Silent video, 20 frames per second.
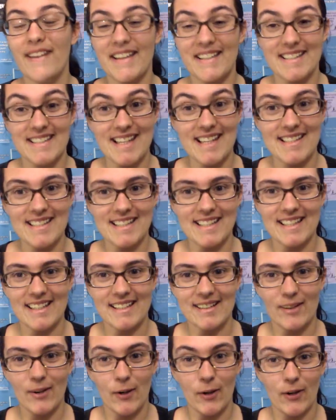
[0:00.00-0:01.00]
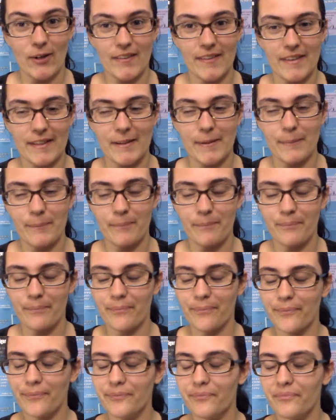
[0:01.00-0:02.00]
snakeskin on them.
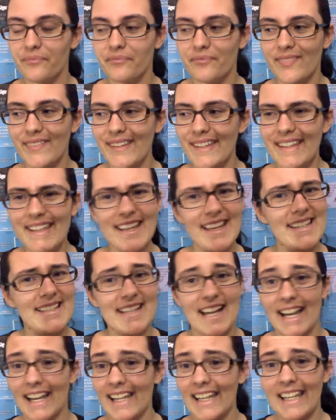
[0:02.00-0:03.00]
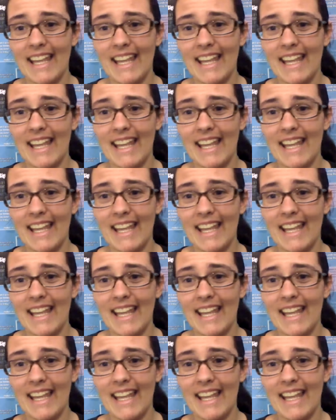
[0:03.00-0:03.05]
And I